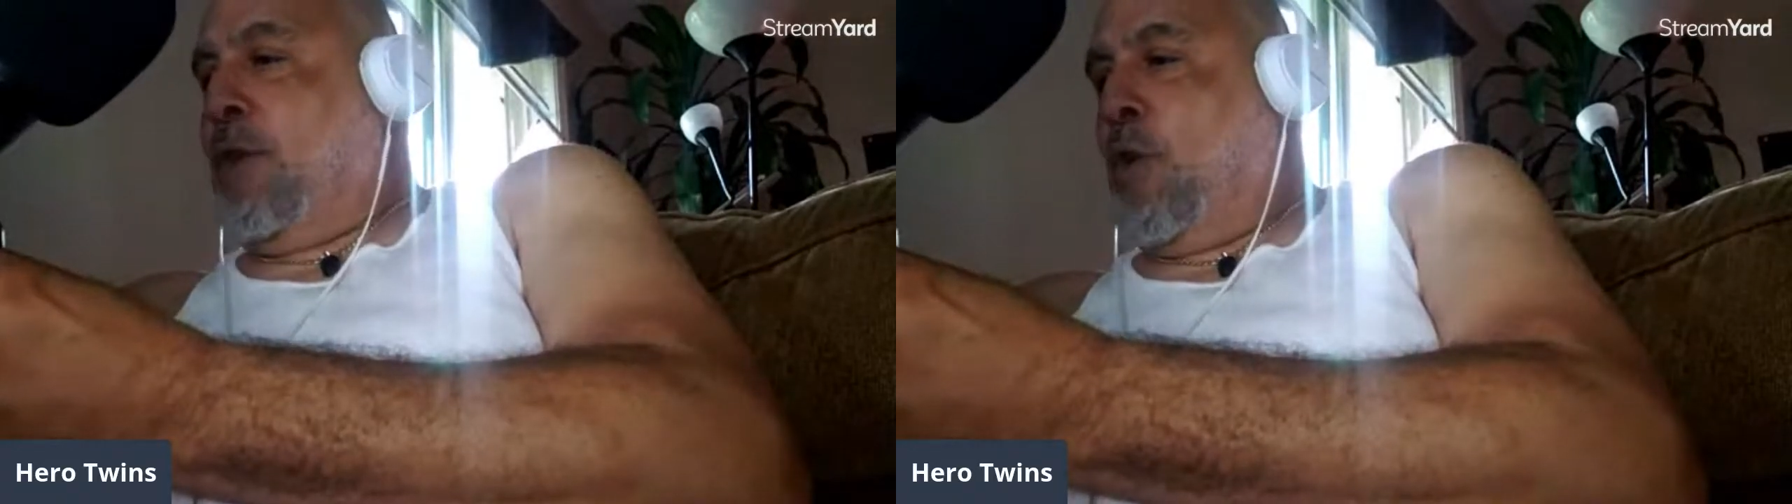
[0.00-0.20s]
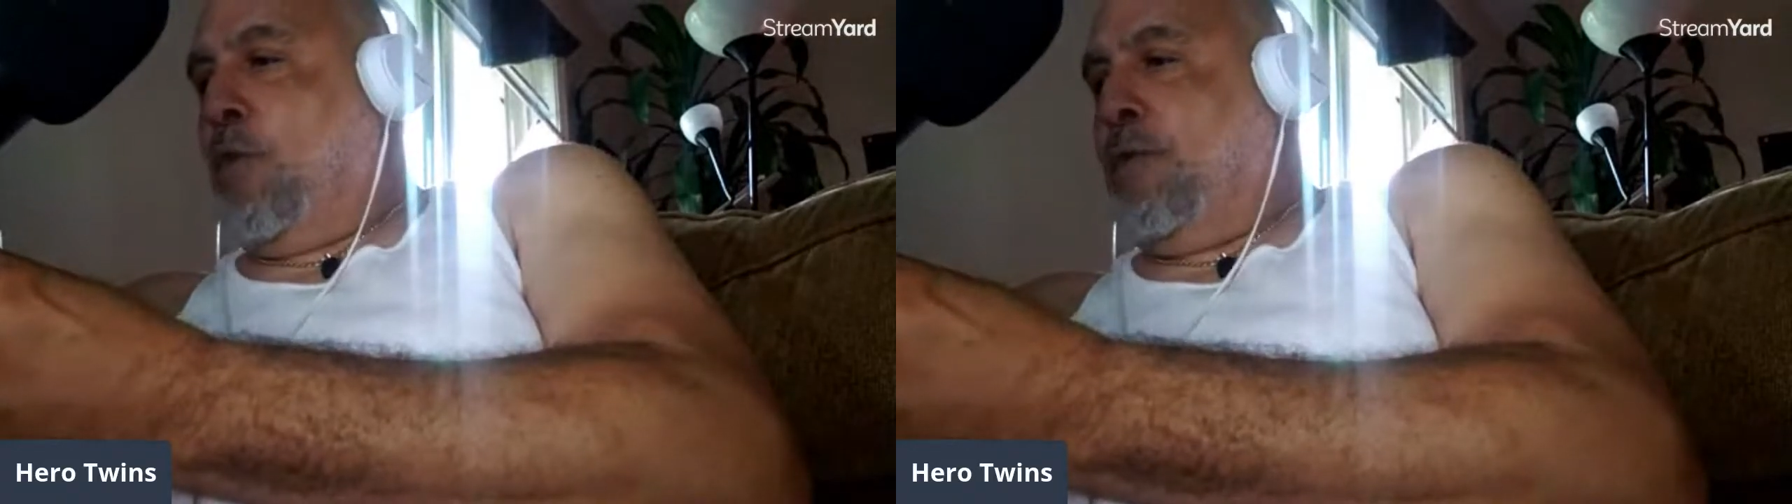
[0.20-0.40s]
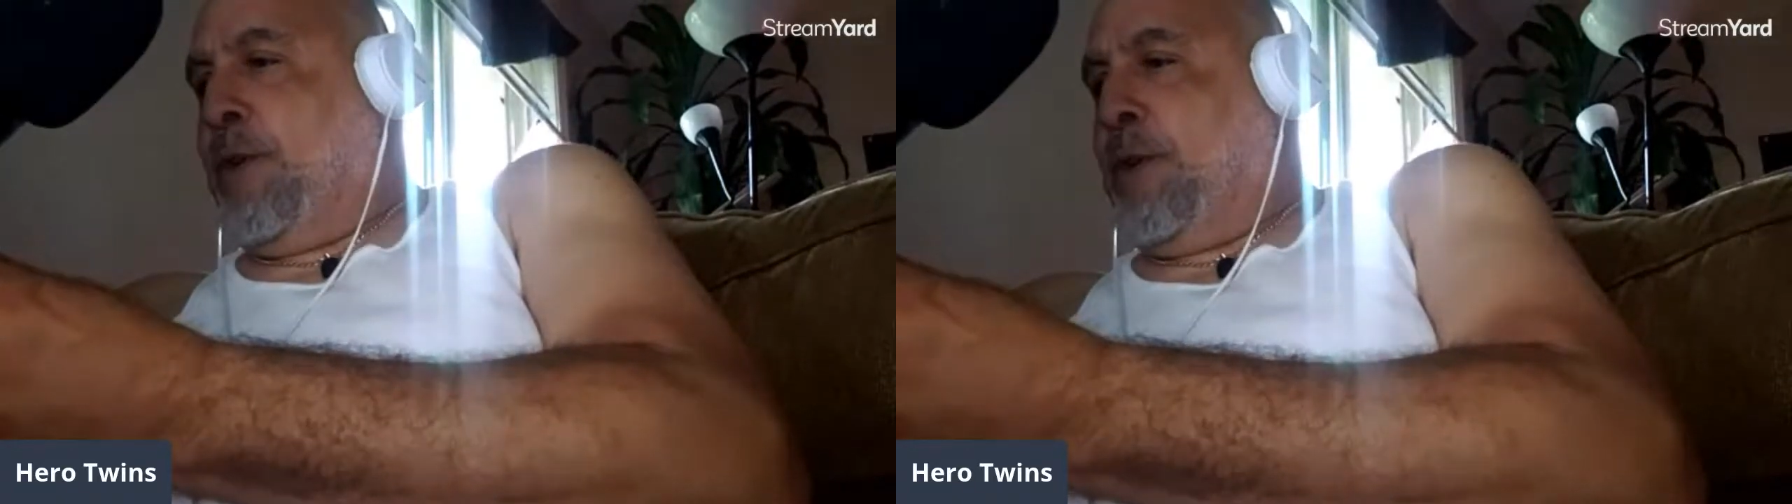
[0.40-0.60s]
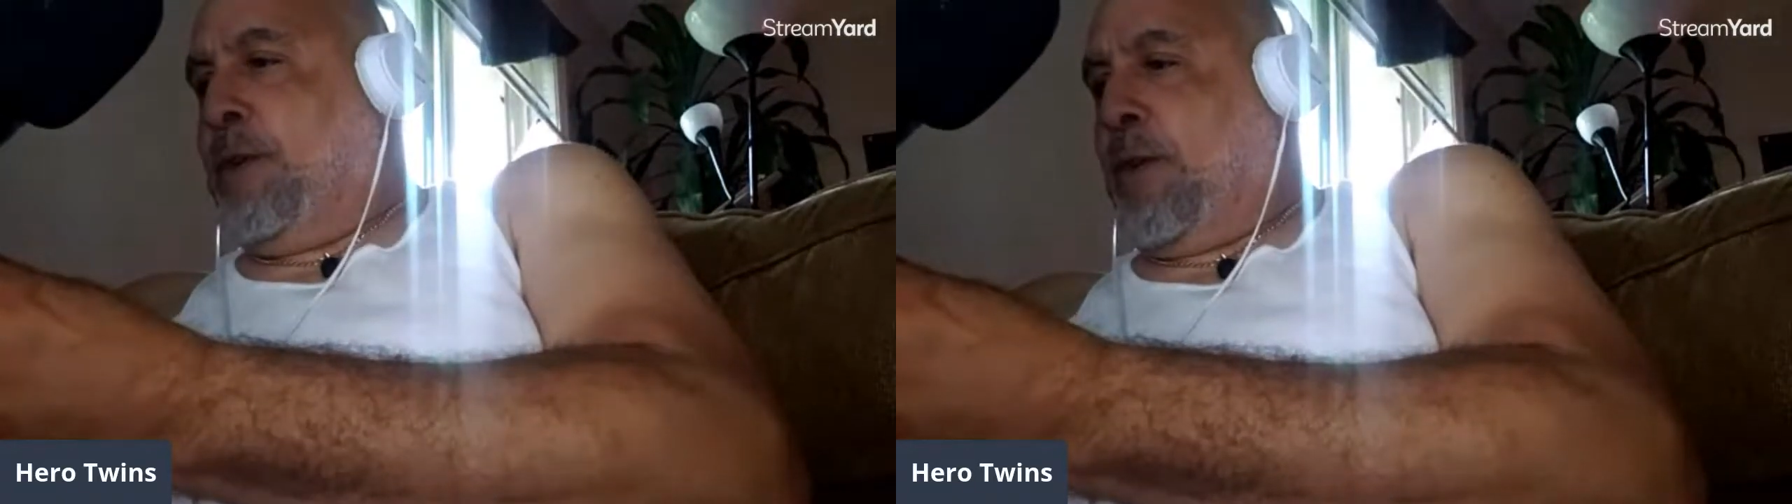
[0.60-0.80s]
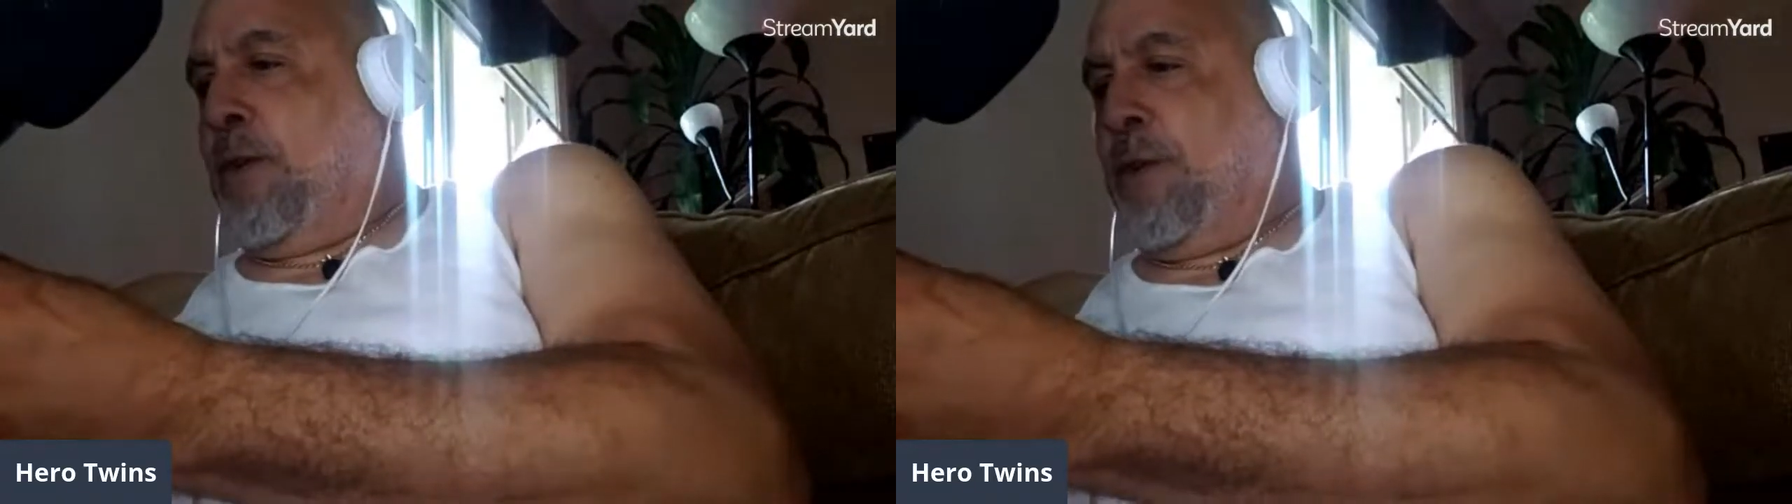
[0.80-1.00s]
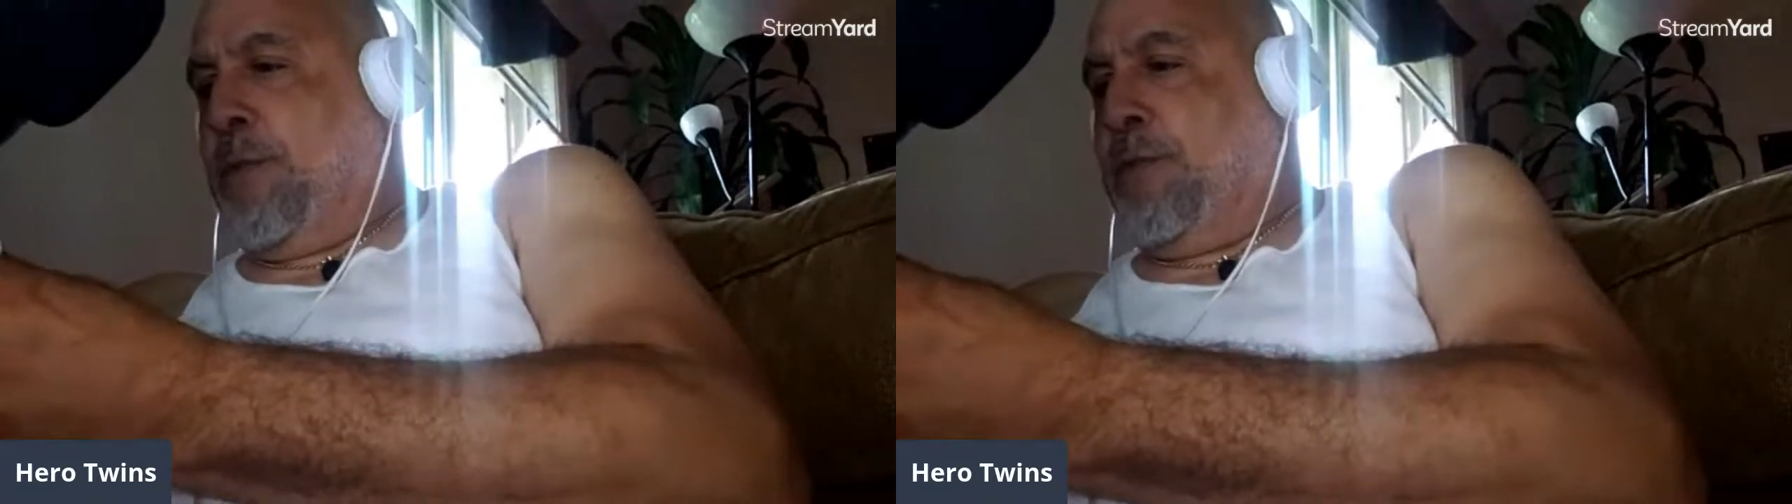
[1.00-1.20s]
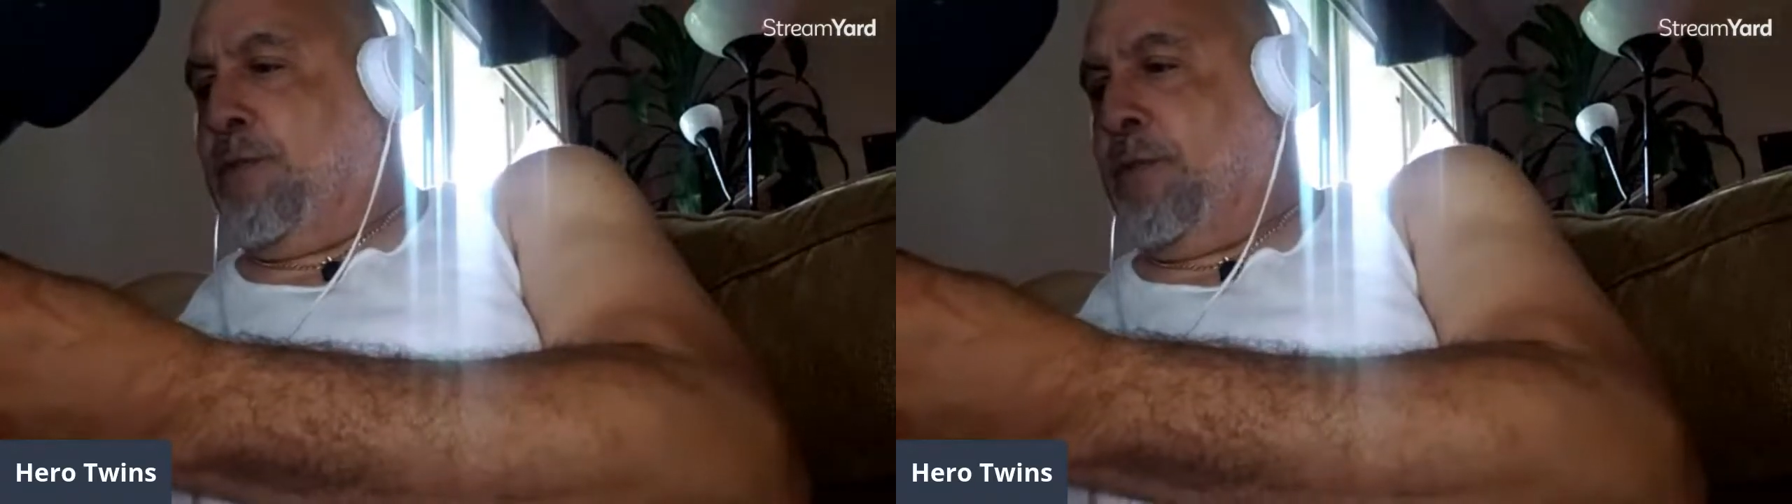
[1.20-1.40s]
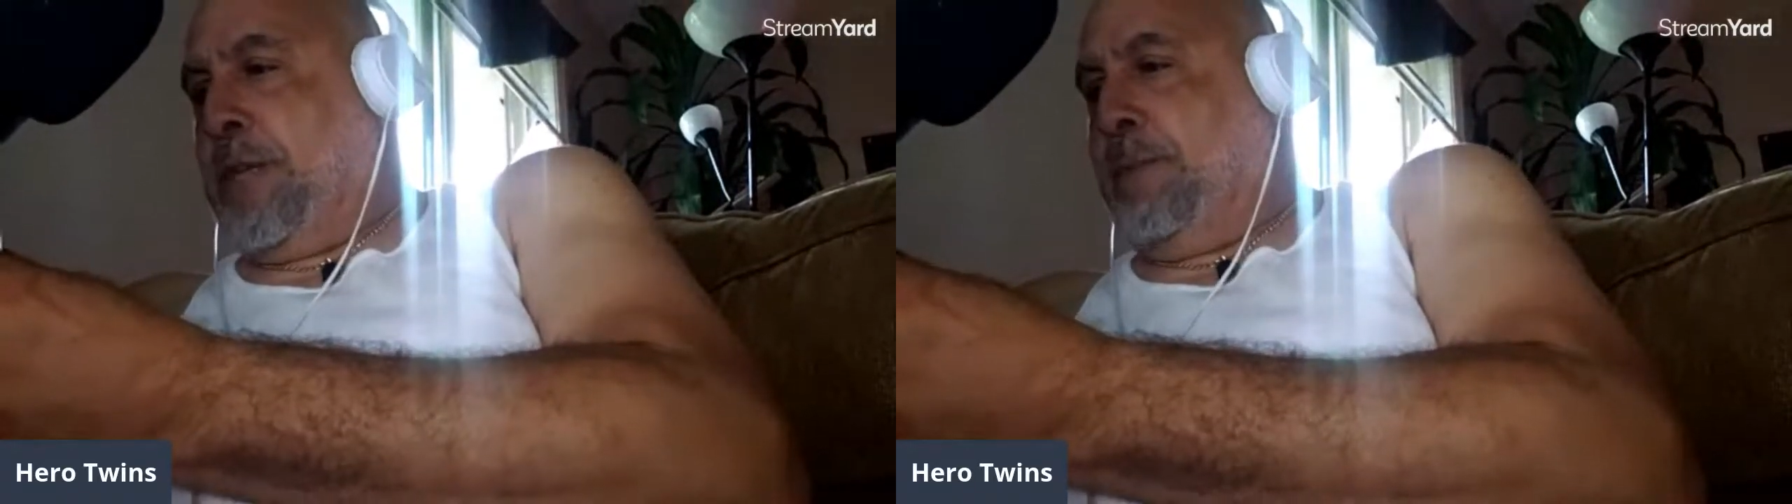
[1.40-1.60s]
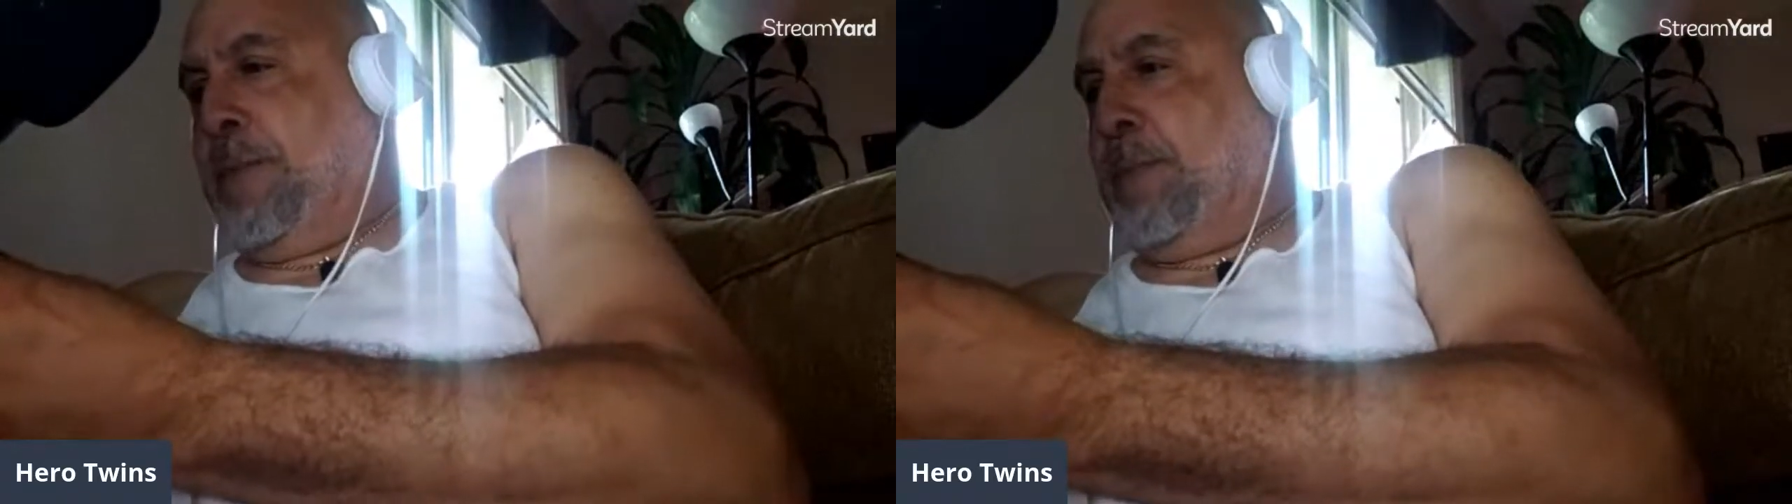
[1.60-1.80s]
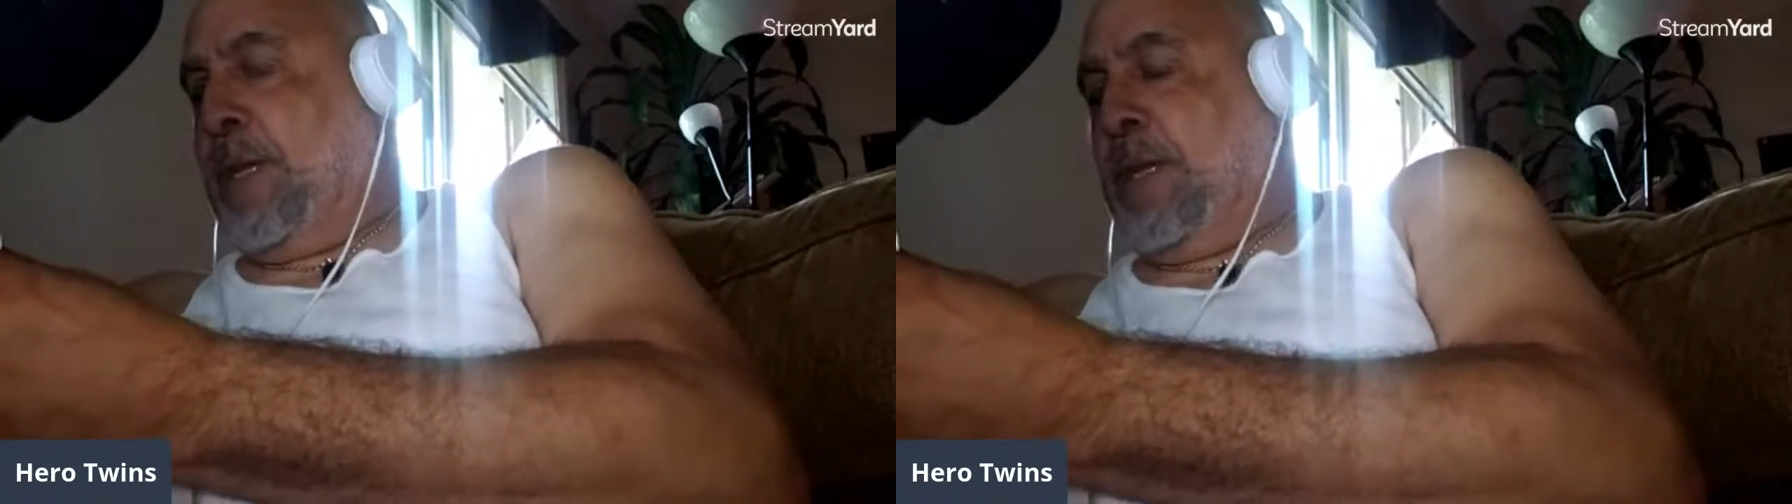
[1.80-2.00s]
over on the stream
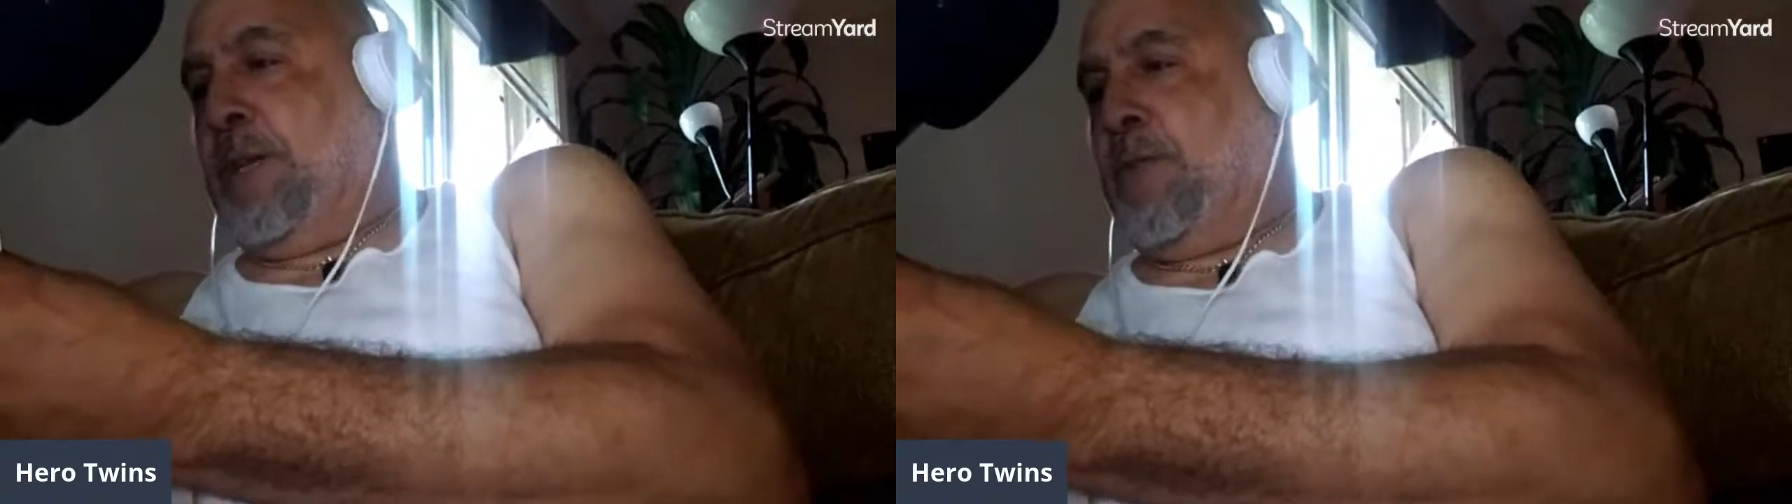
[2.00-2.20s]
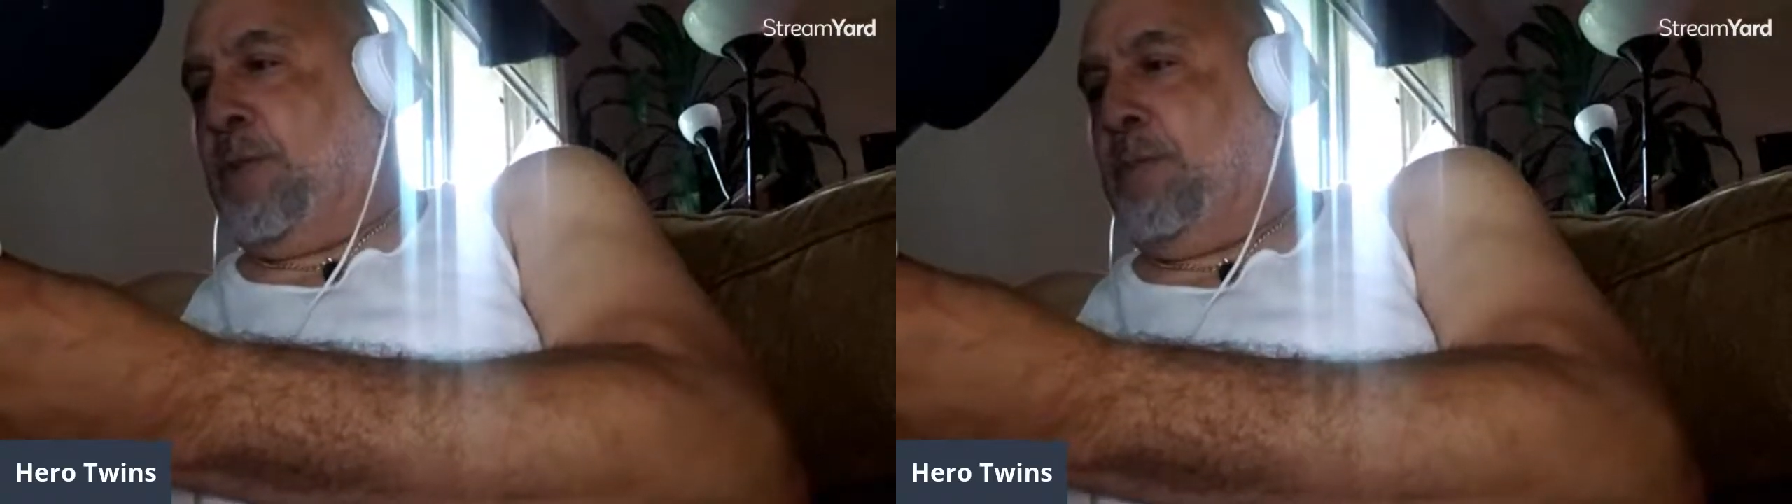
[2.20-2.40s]
because we're